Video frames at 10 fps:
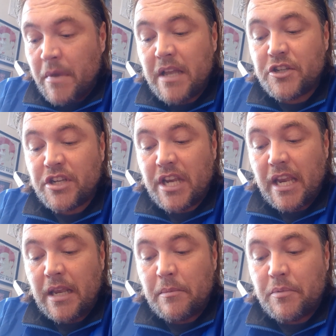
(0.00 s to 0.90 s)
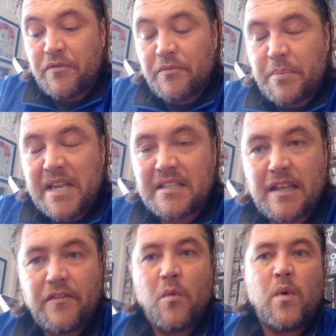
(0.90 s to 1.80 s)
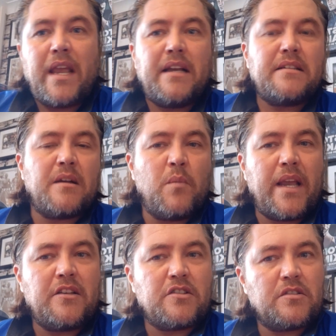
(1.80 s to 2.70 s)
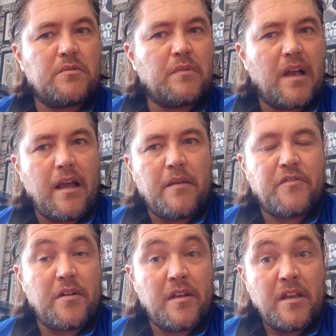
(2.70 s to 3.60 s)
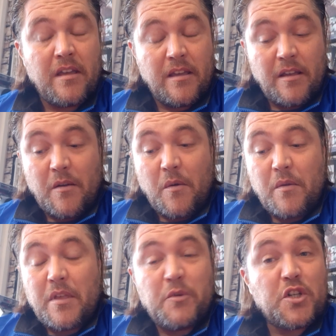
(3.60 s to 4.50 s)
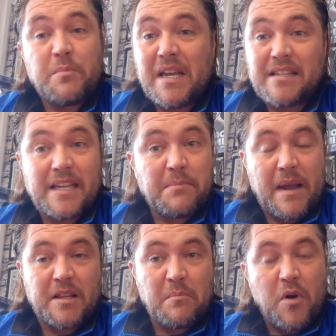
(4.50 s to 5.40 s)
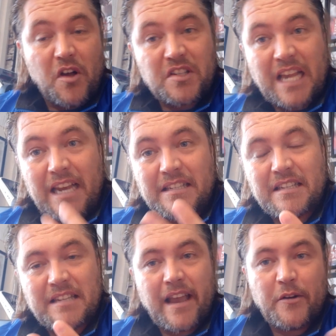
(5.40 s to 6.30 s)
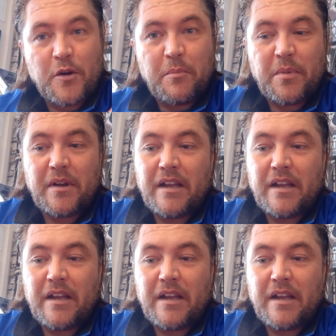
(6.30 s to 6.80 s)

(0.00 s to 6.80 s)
She basically for weeks and weeks they were just basically expecting Paul Sykes to turn up,